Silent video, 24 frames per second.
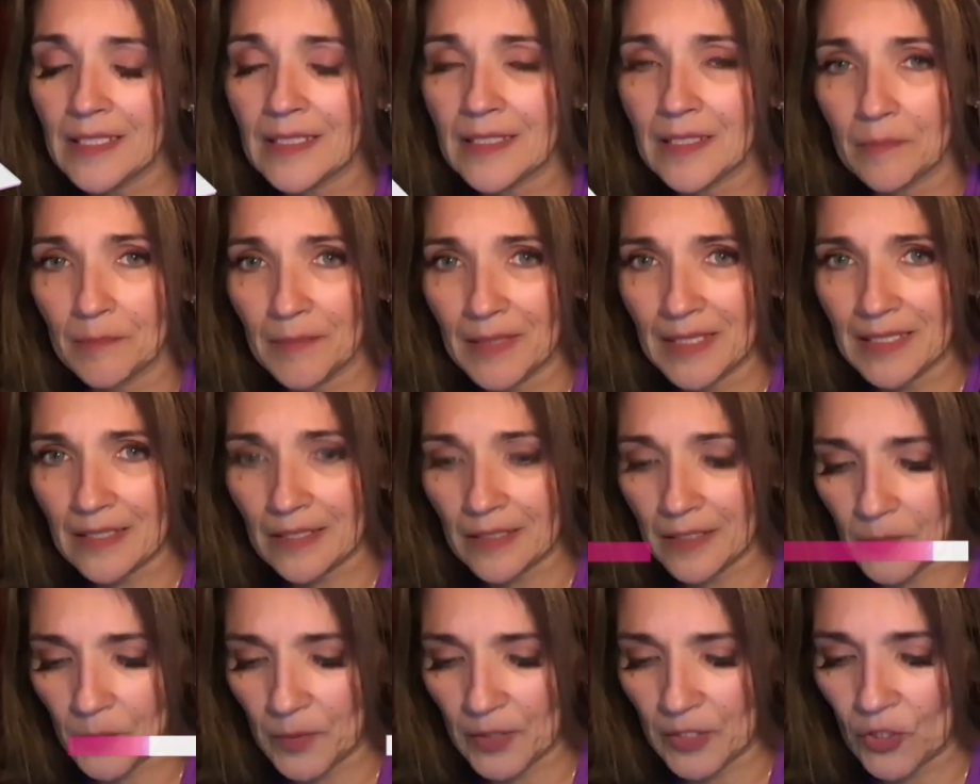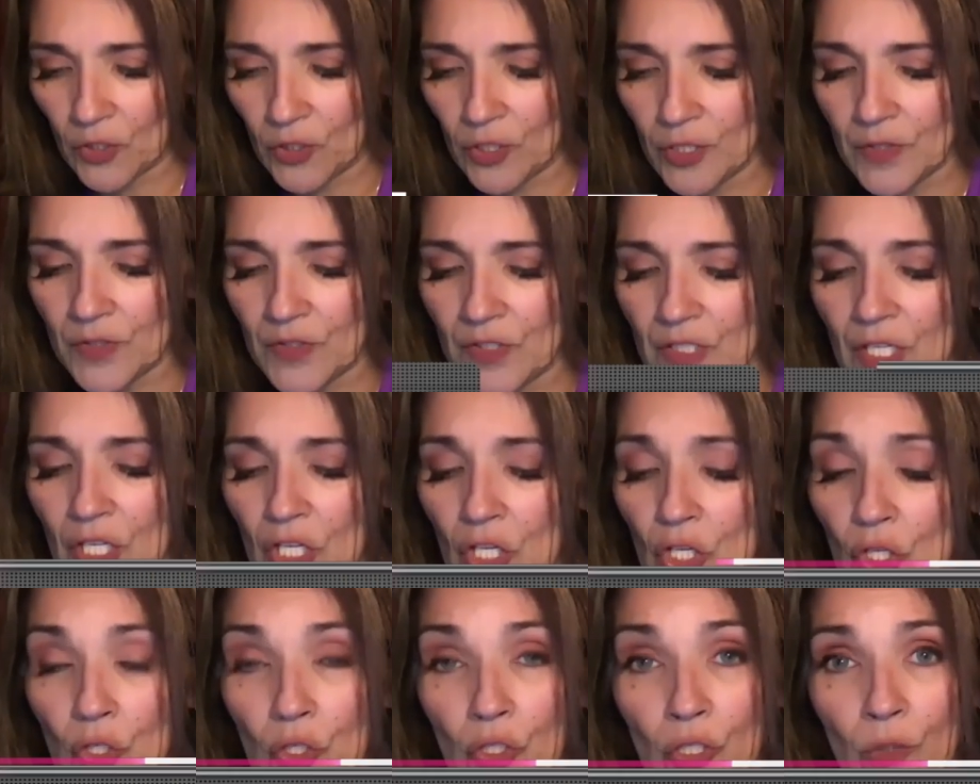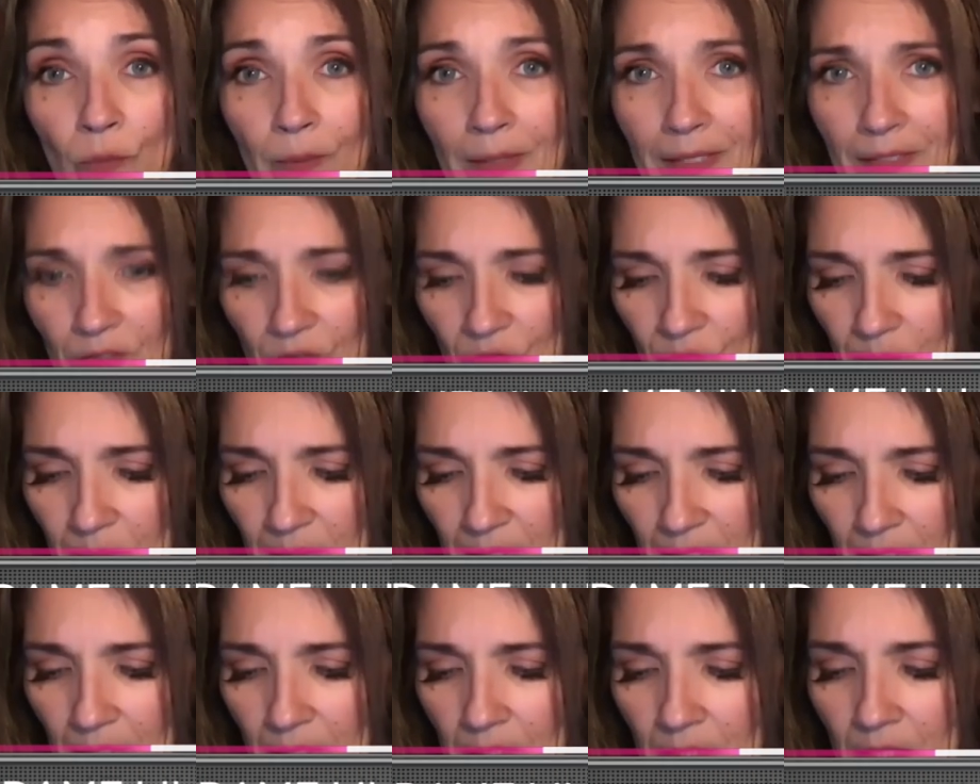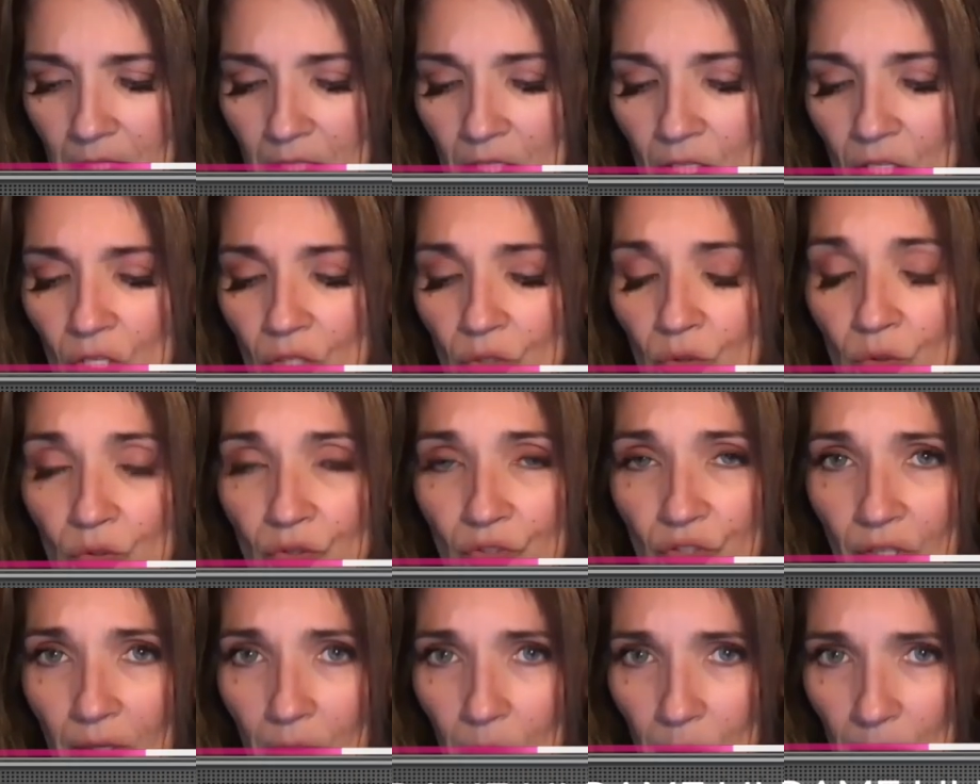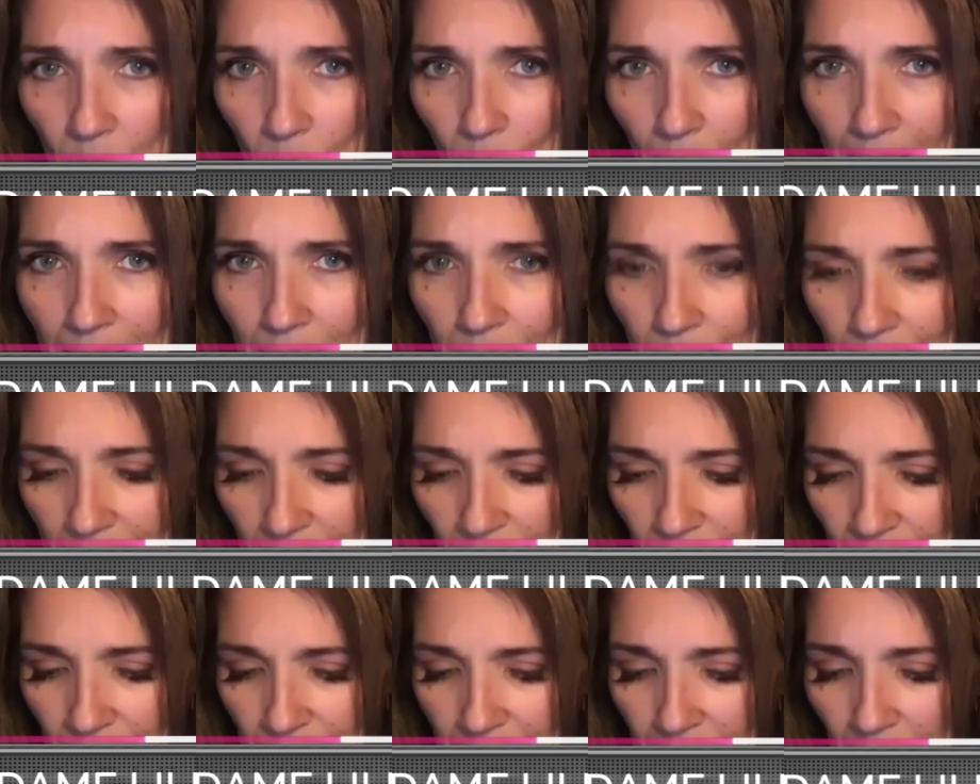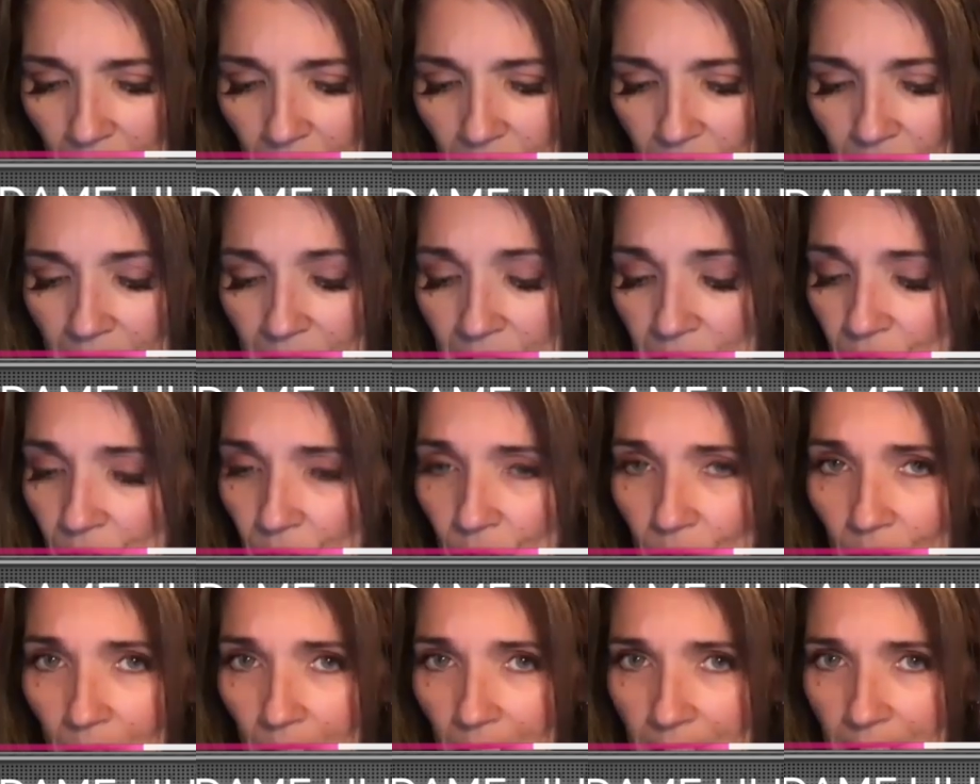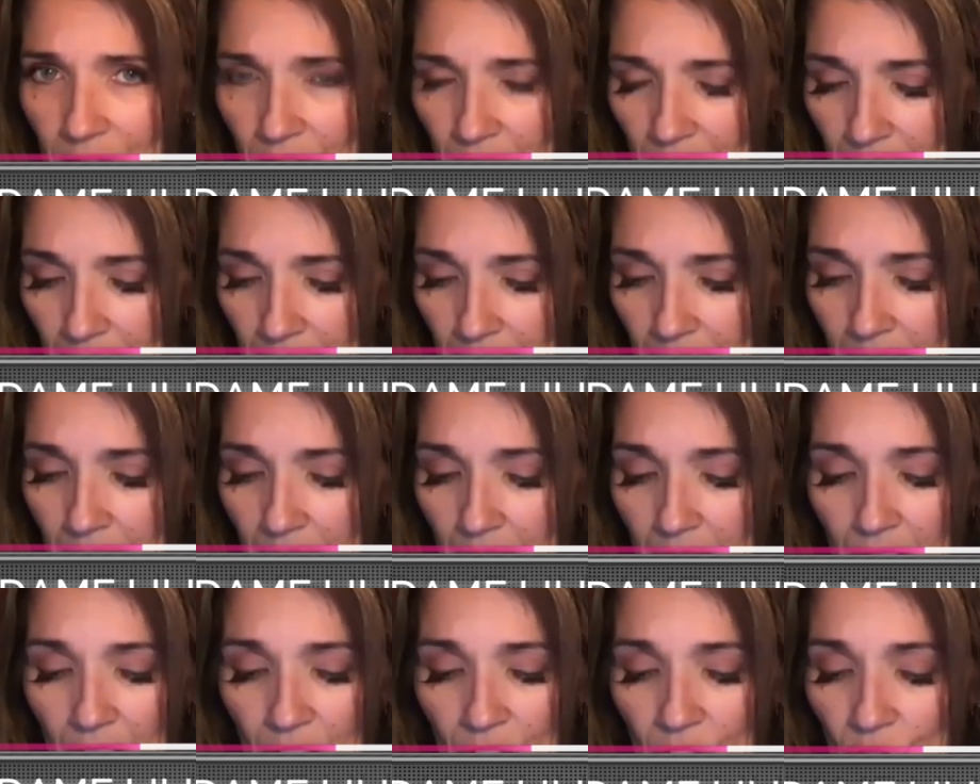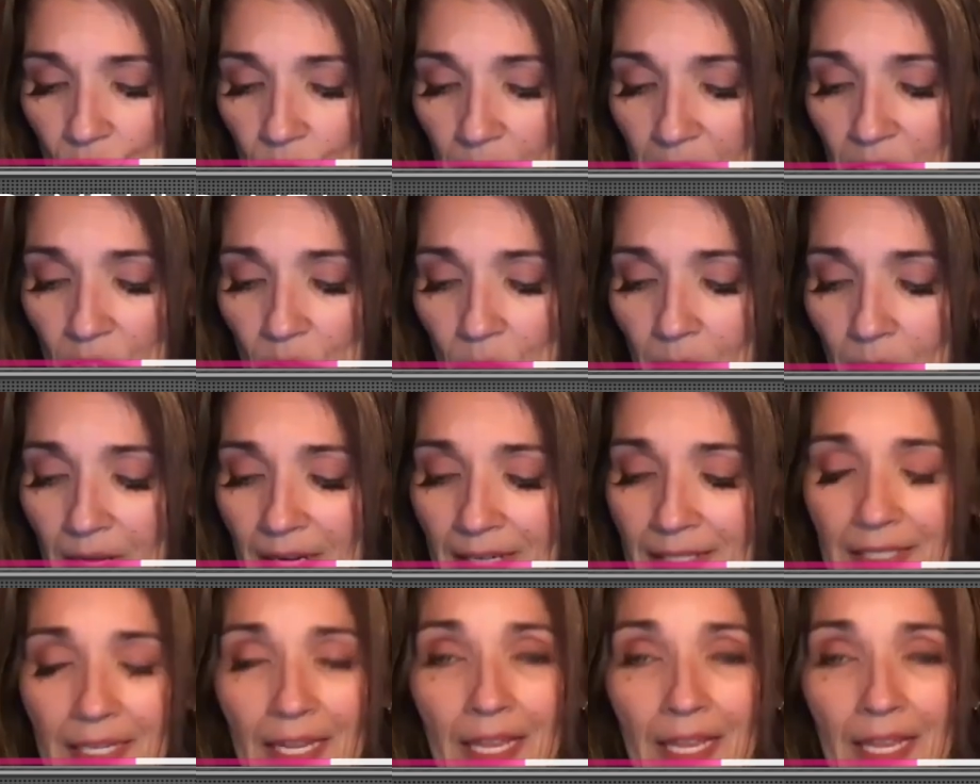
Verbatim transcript: to mentally rehearse new ways of being, you start rewiring yourself neurologically to a new mind.